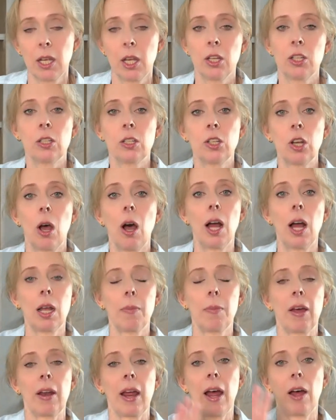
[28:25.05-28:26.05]
to talk
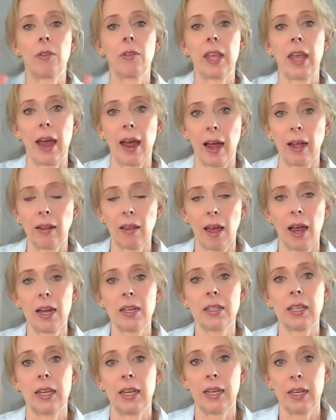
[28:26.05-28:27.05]
about how the
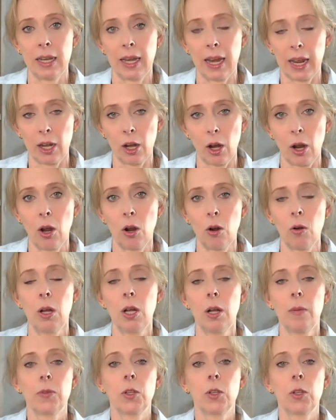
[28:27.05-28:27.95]
allies in NATO